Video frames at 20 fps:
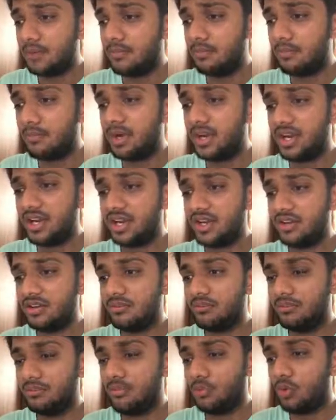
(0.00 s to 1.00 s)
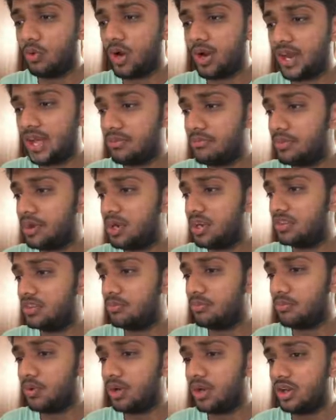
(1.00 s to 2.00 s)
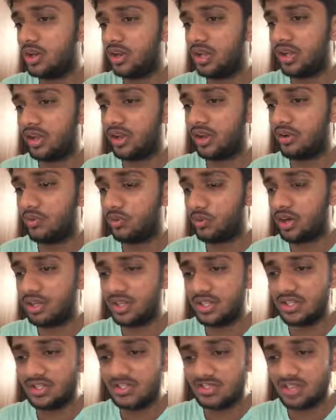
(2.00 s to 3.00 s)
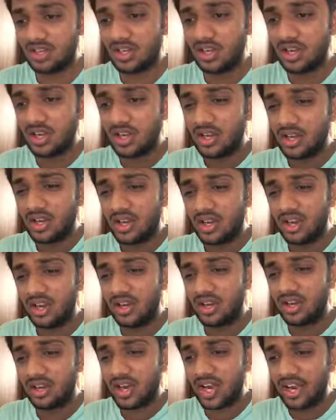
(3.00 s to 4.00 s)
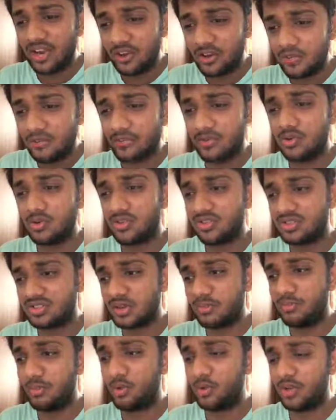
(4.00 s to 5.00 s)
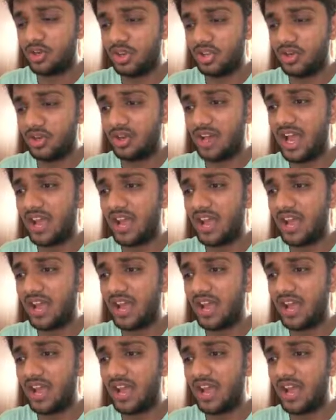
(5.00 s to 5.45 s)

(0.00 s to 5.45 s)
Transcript: But what happened in the morning was, it kind of took support here.